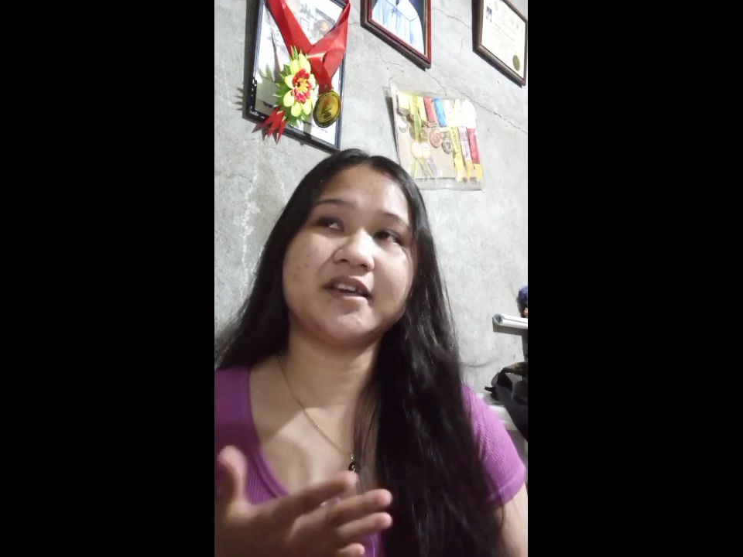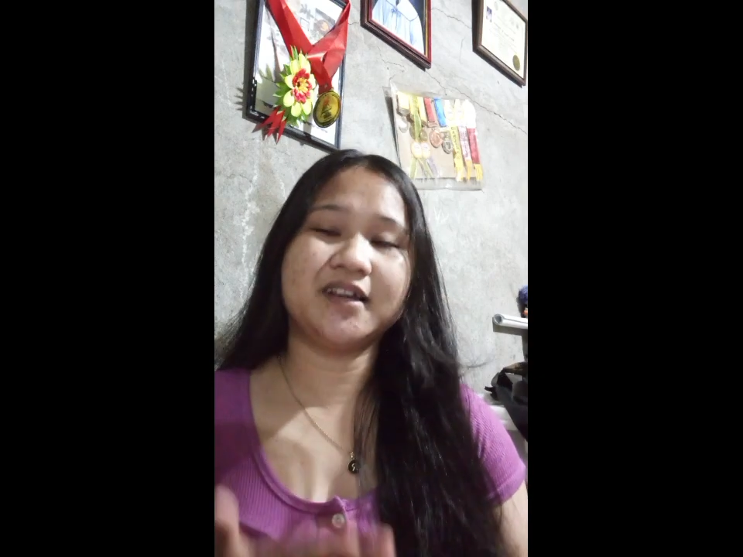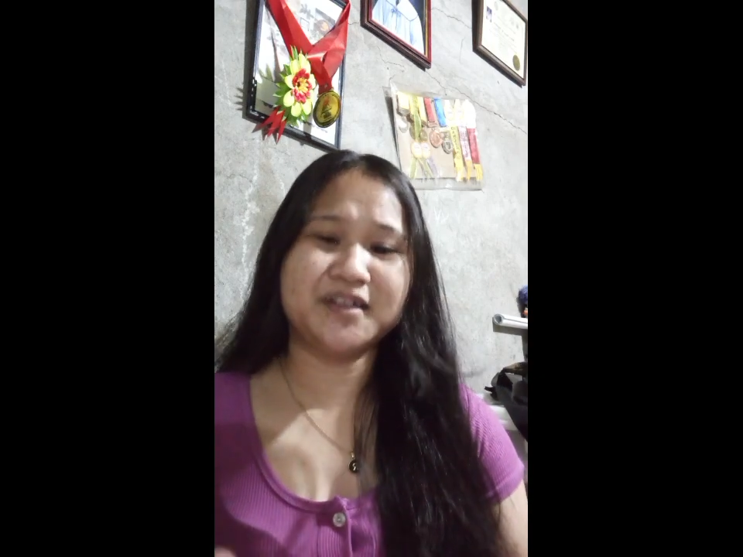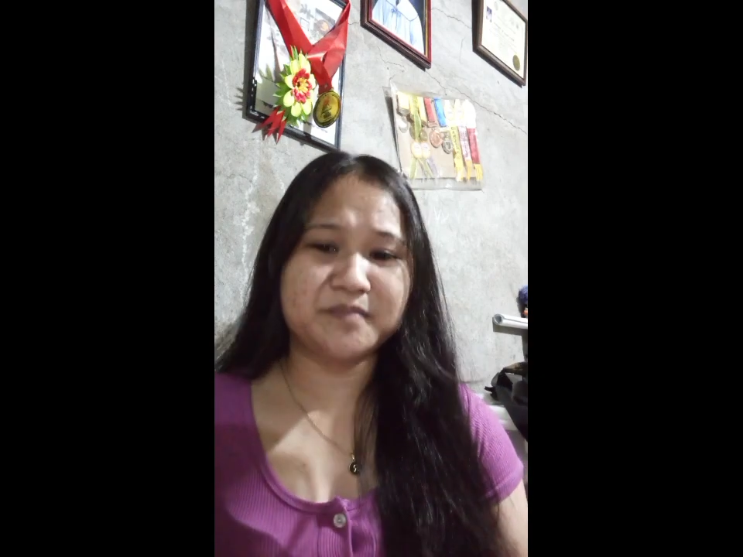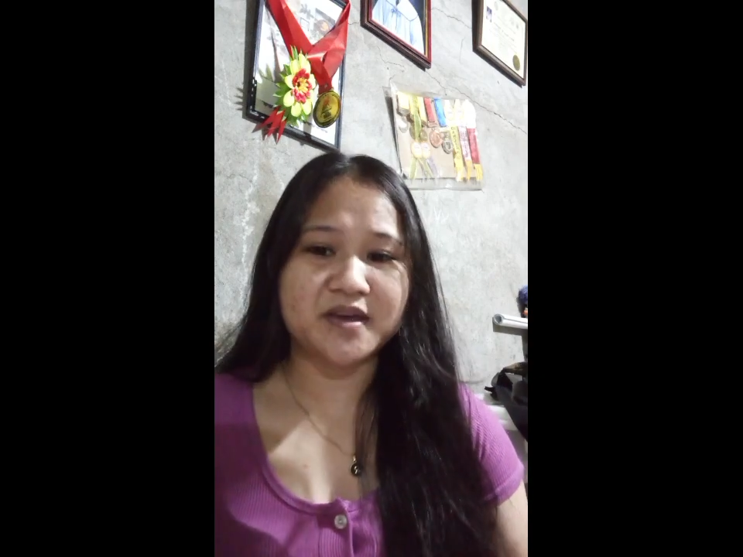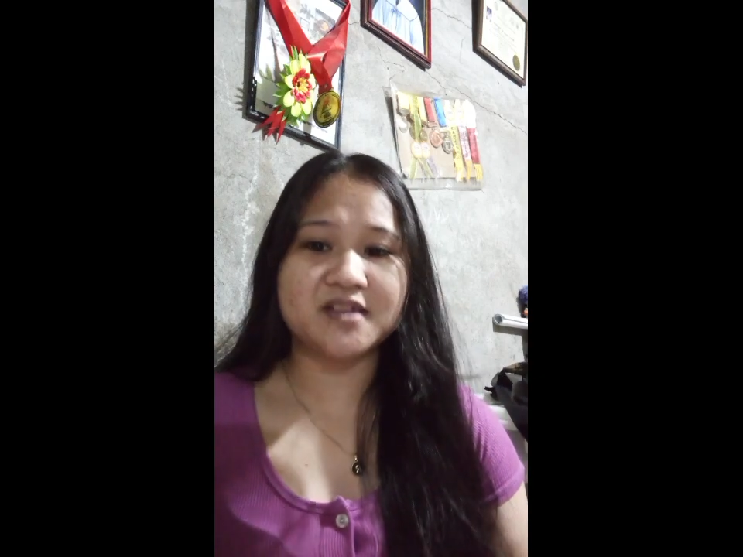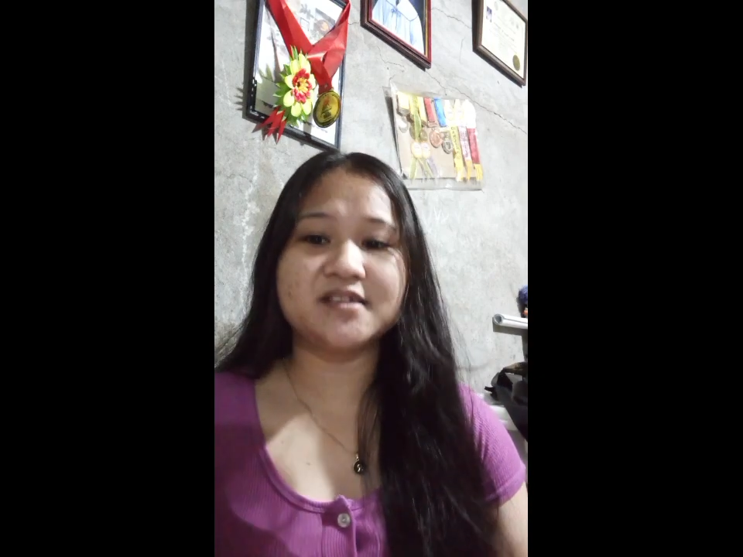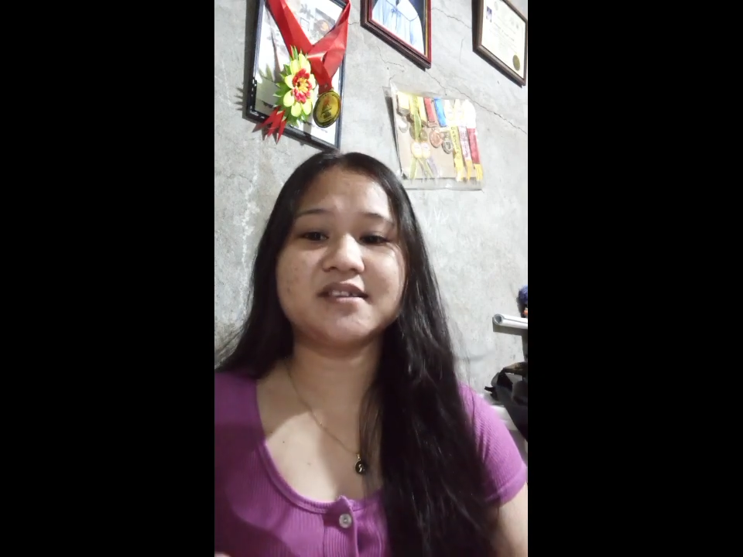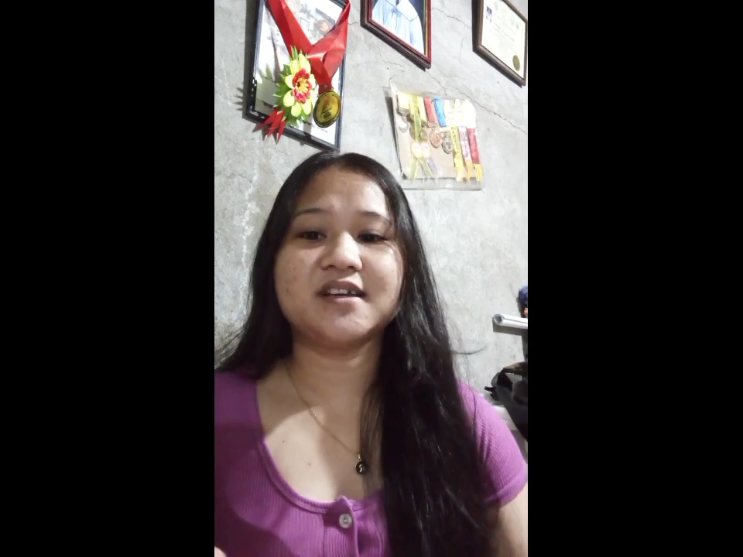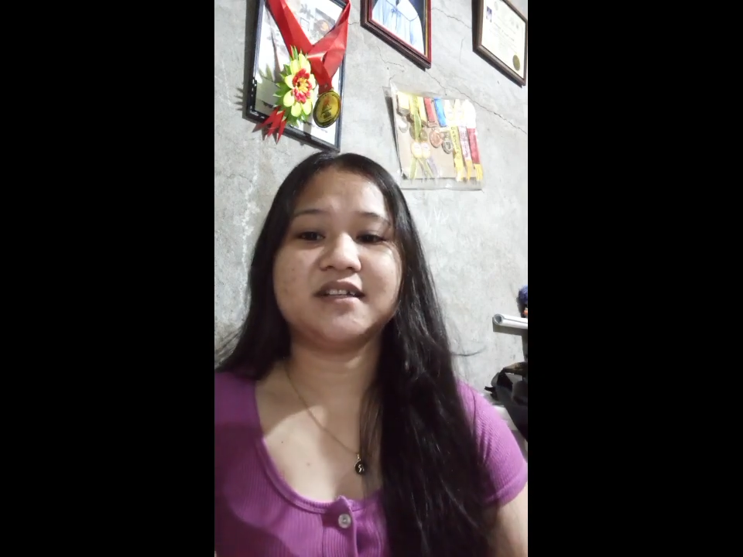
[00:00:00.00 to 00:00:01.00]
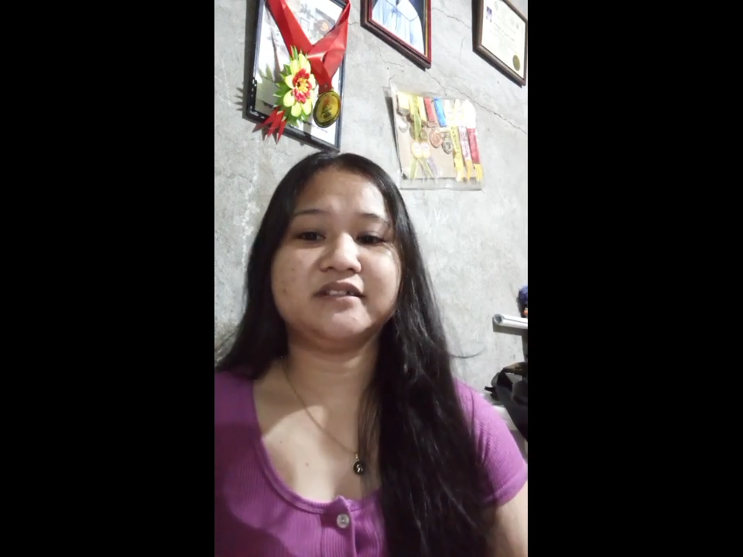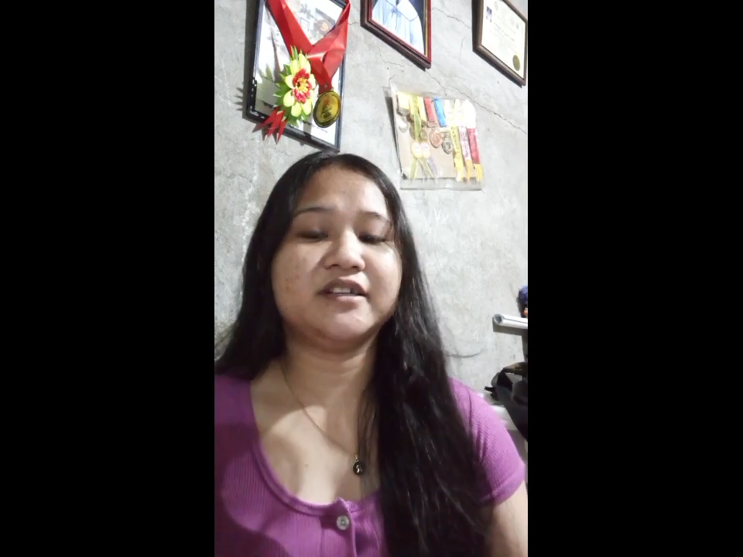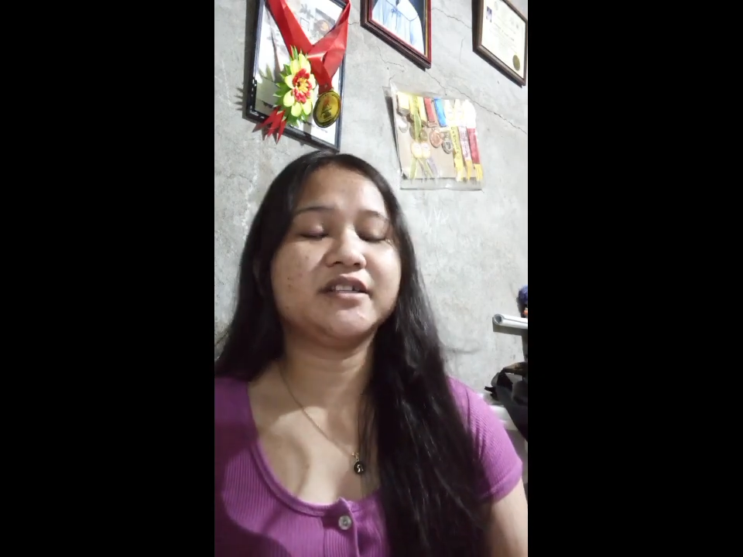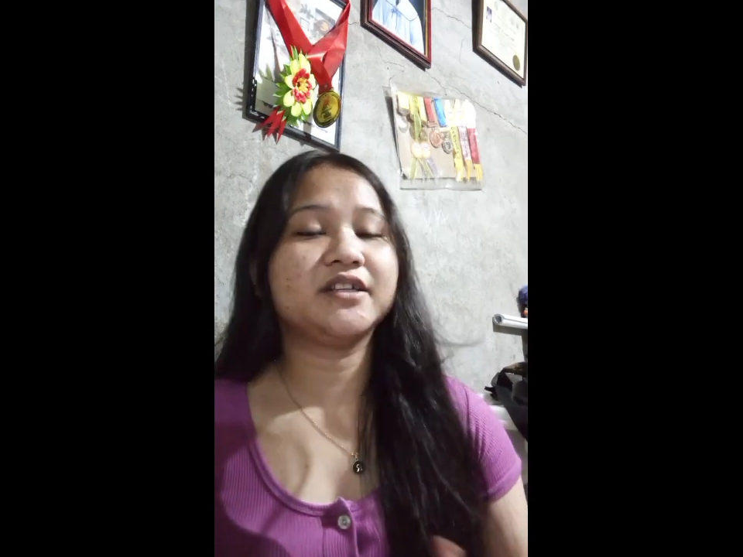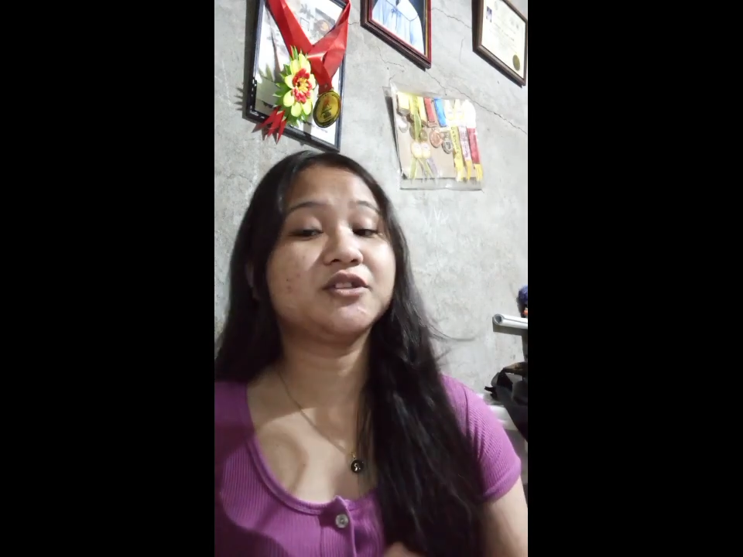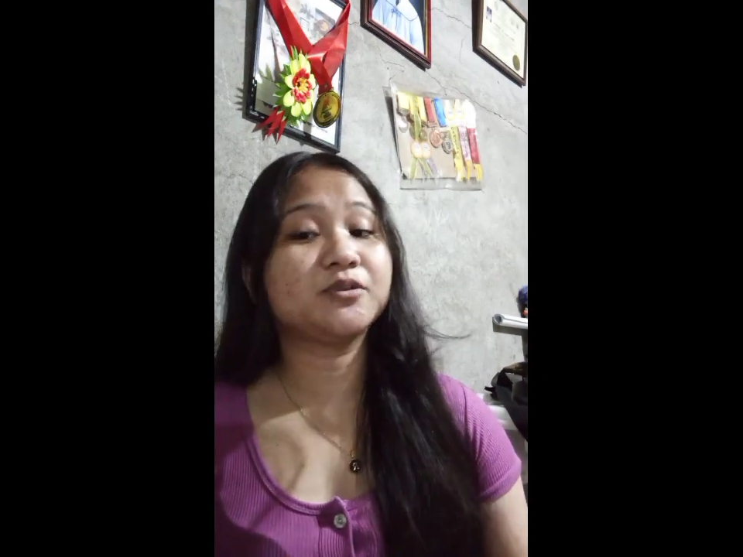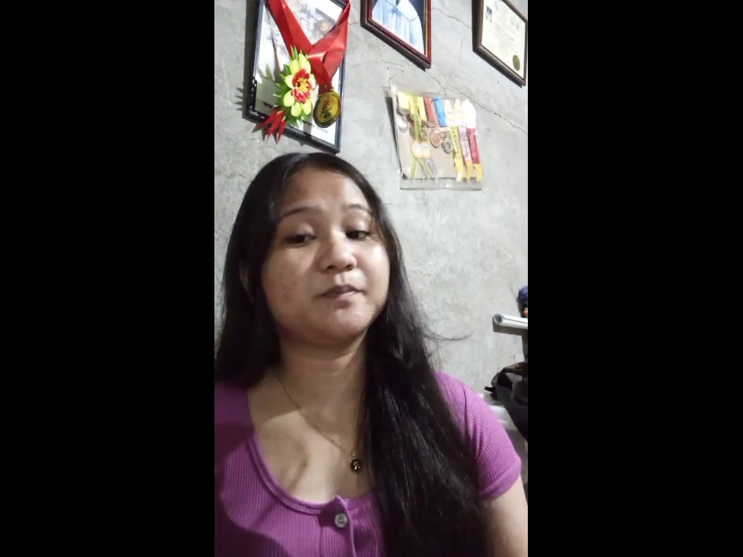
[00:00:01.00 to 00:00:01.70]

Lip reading: elements needed